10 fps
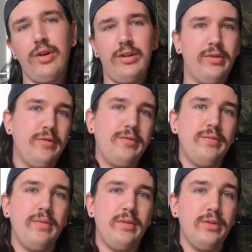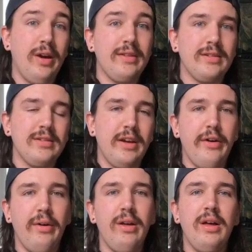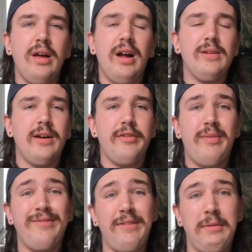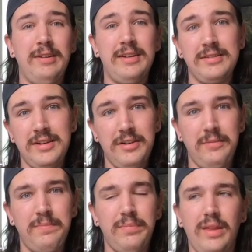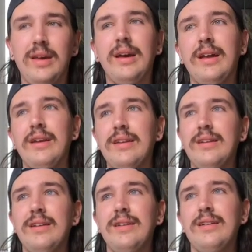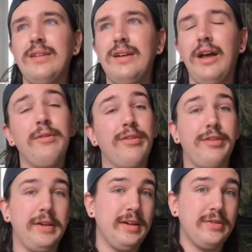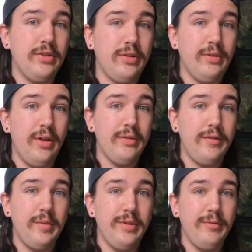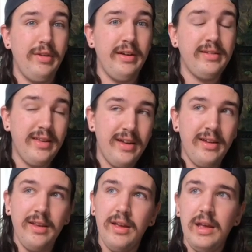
I don't know if you guys can tell. A lot of my family can tell, and I don't think it took long for them to realize that.